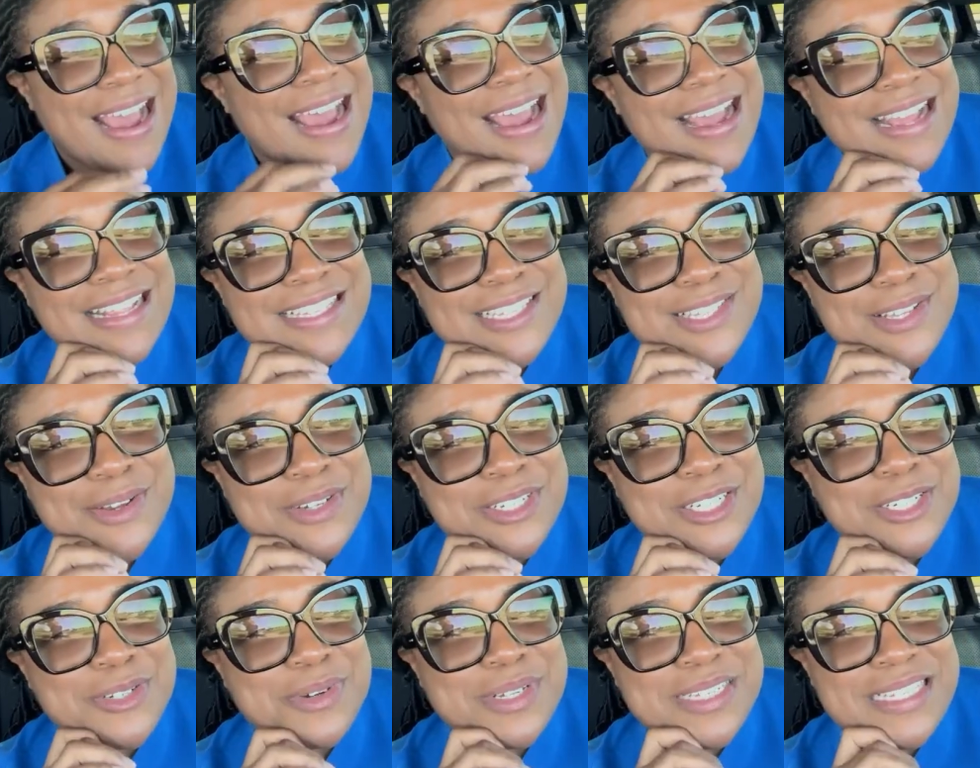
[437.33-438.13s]
And
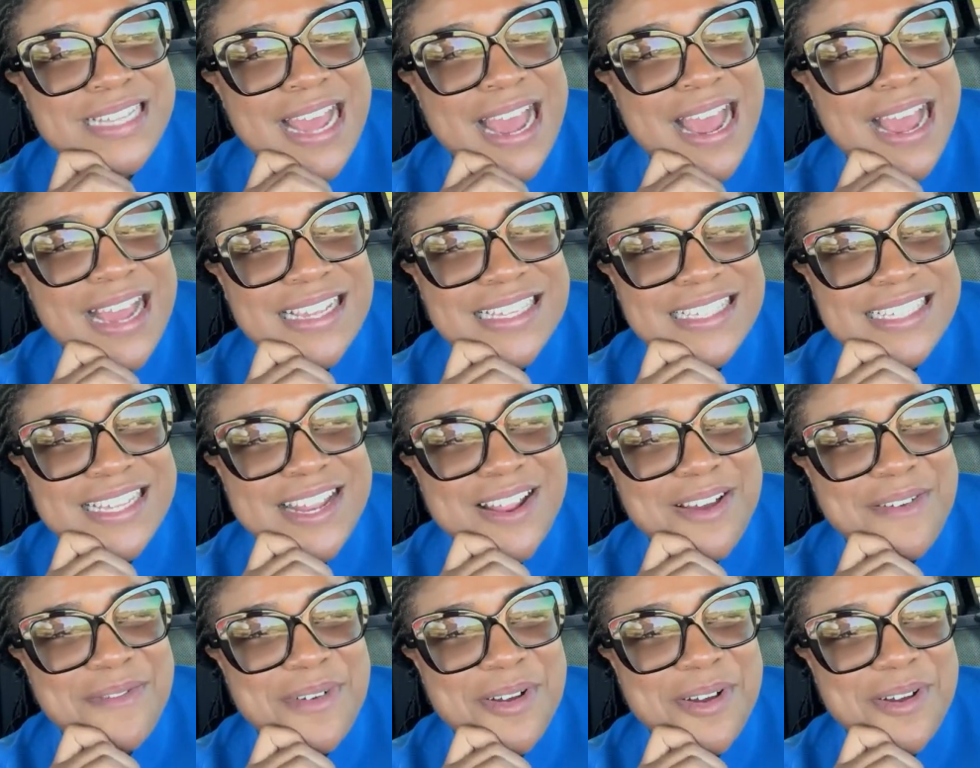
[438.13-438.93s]
so she was
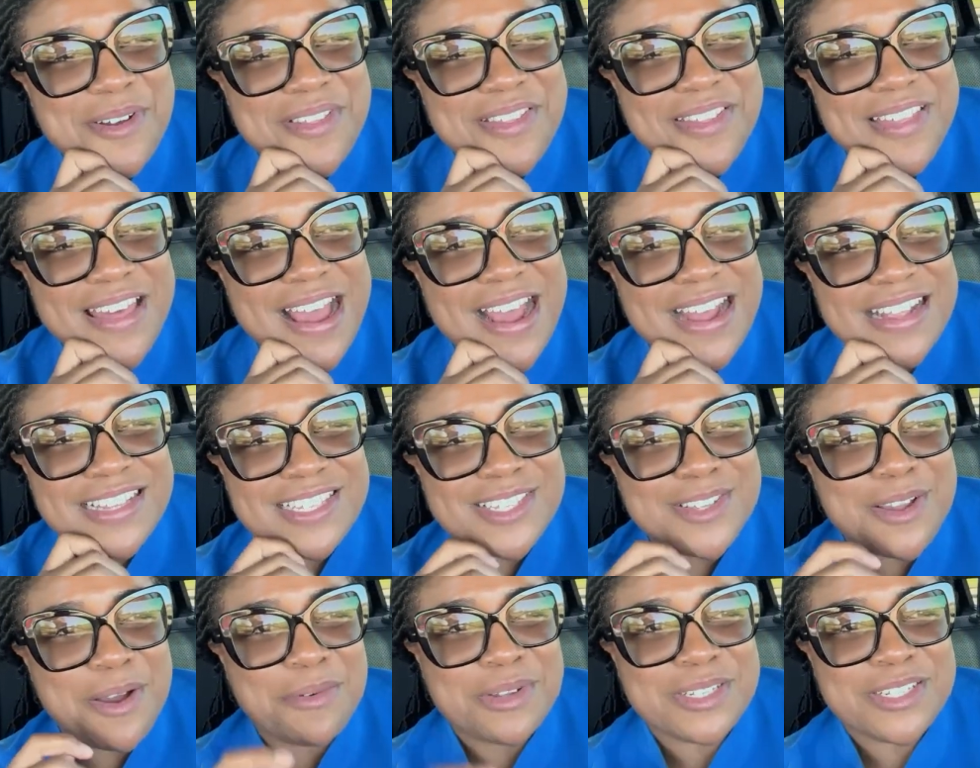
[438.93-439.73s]
asking about that.
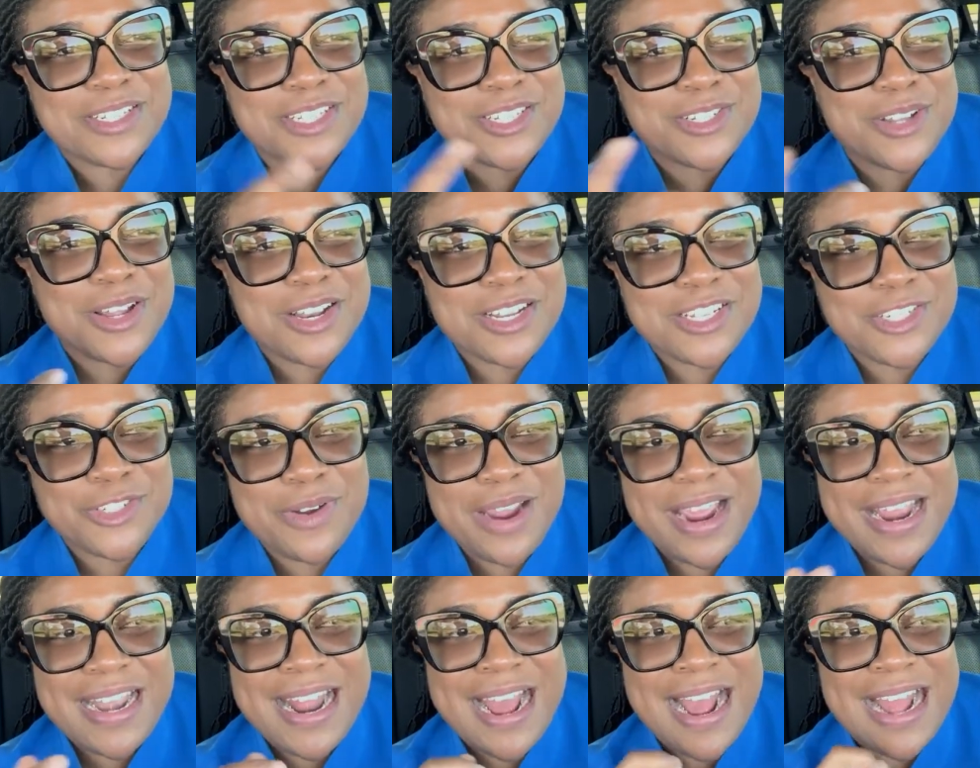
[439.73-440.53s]
So I was just going to
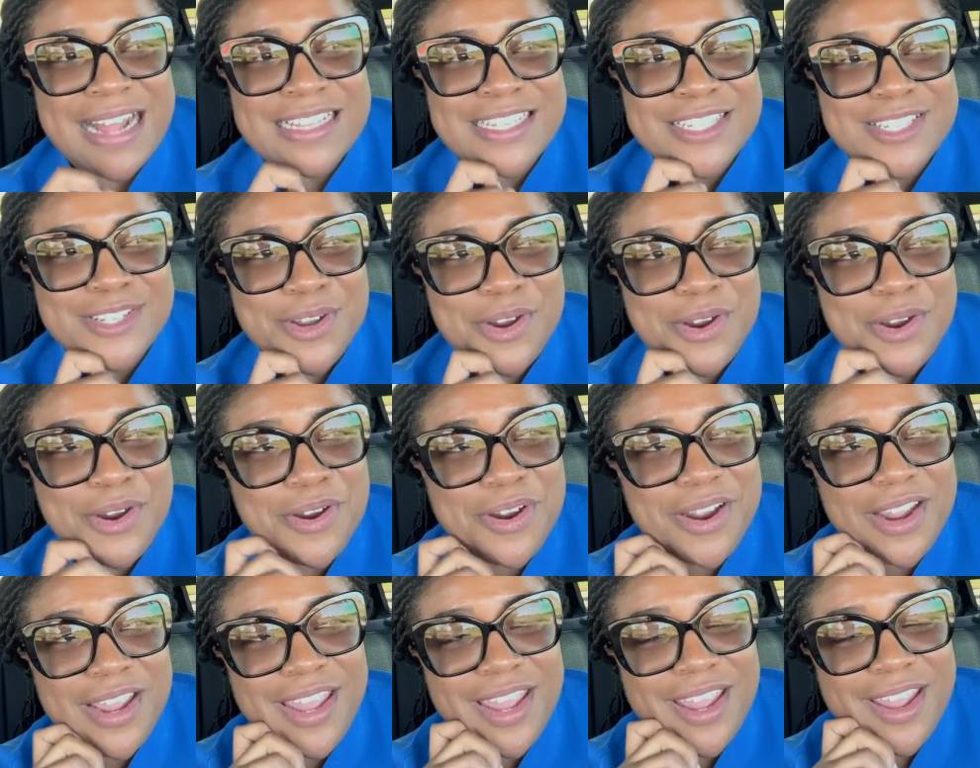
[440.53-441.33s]
try and answer
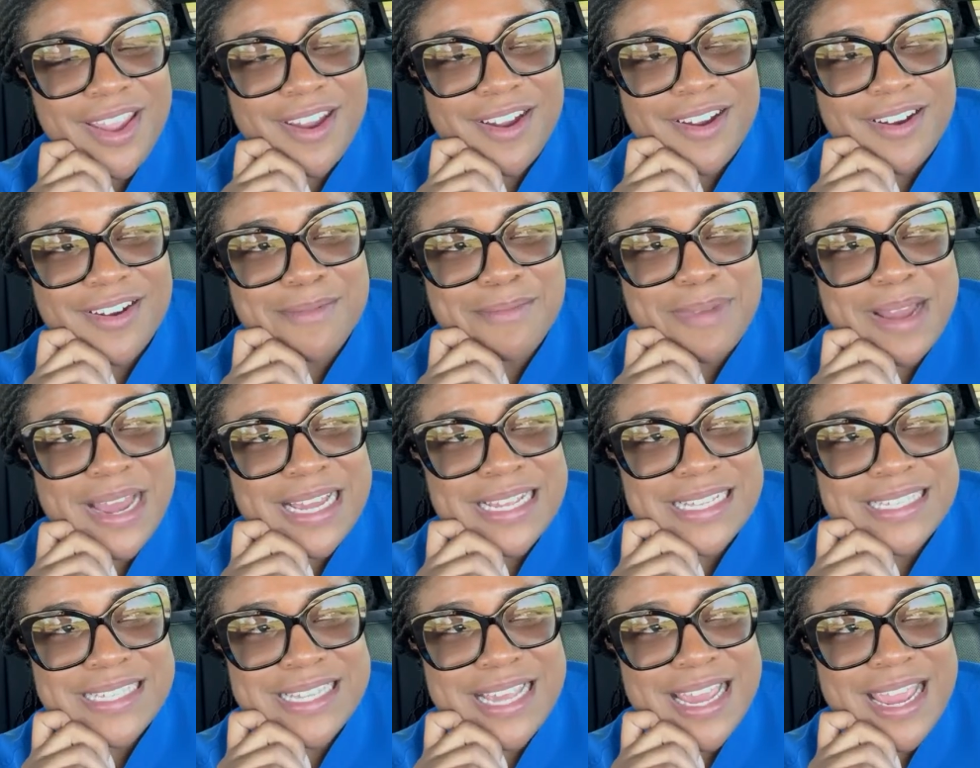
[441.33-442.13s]
her here
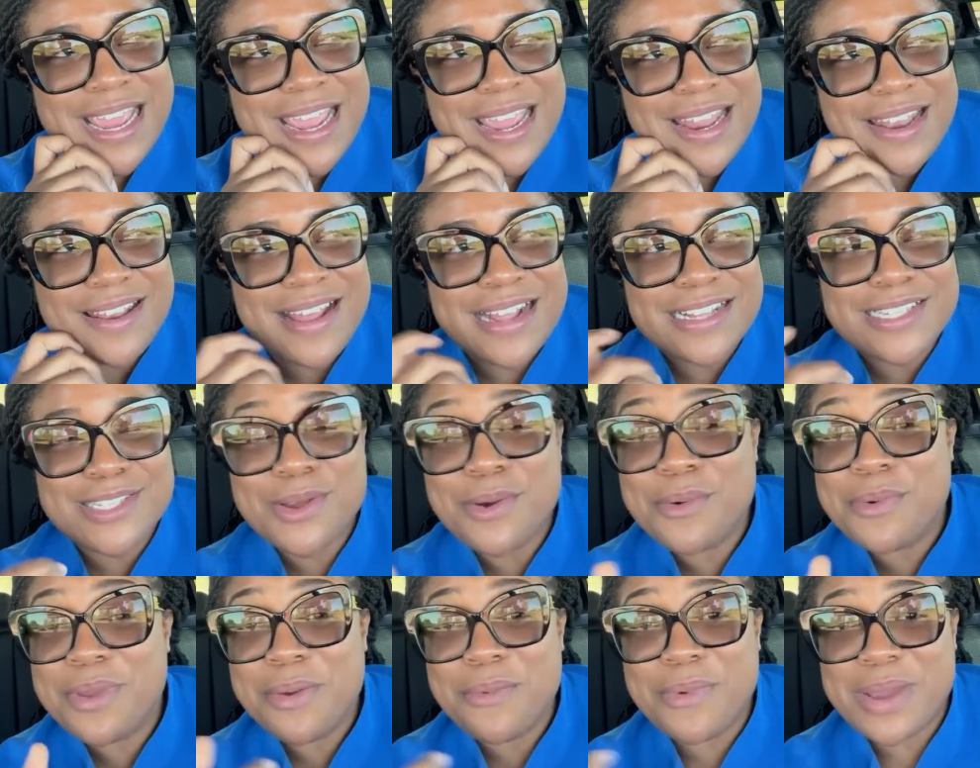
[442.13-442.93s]
by saying that's
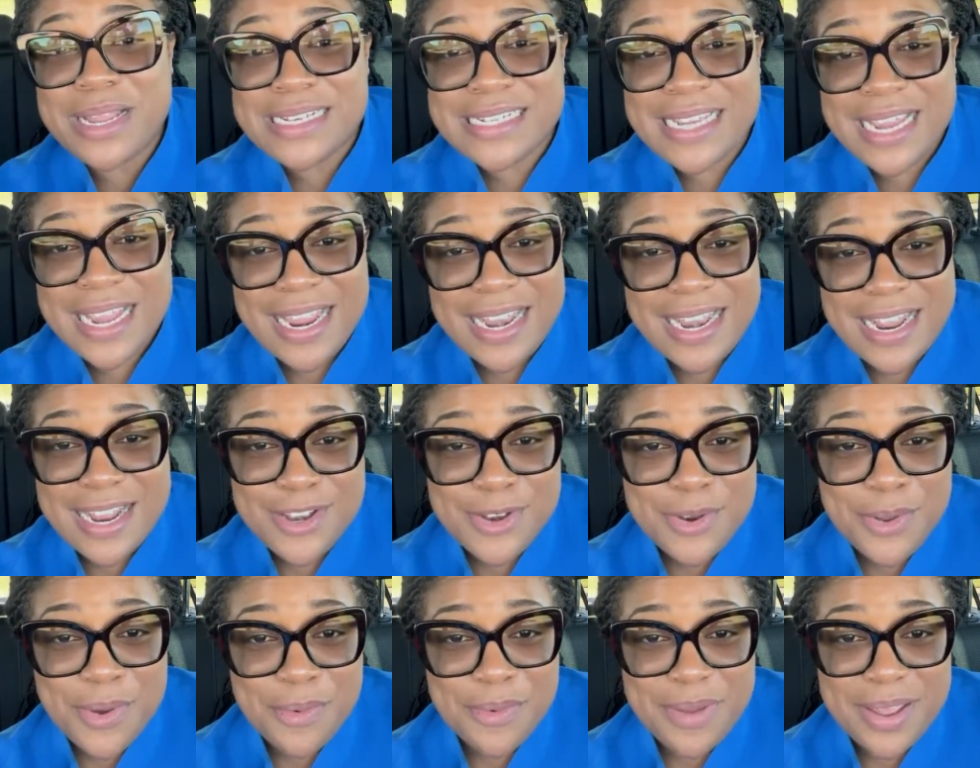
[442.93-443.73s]
how we went ahead
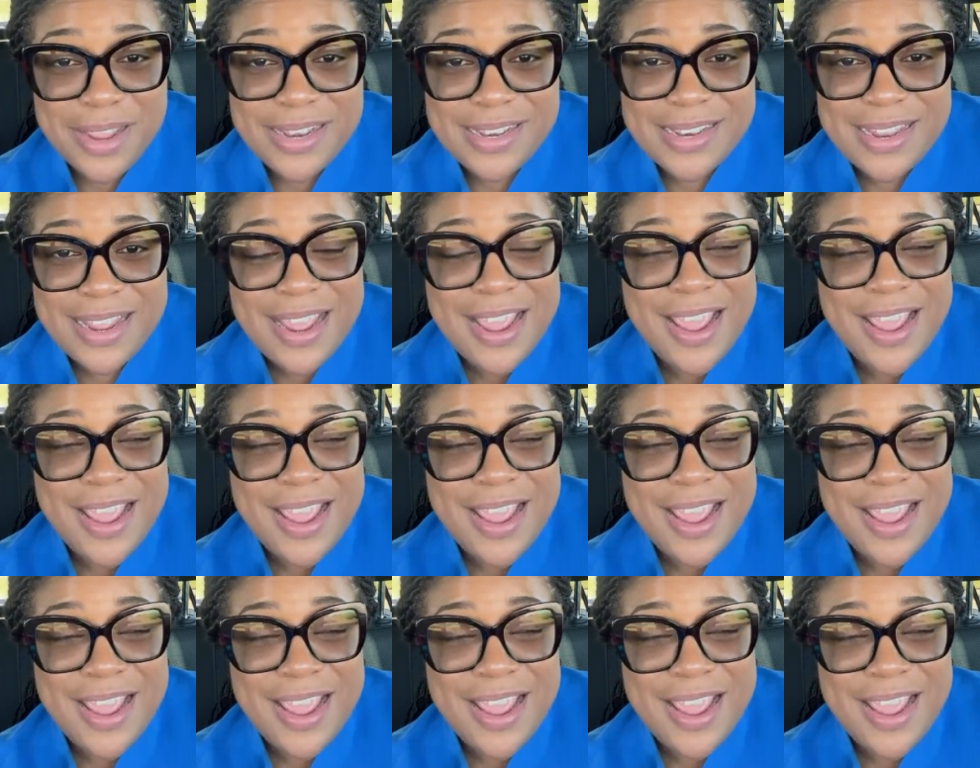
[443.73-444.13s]
and do it.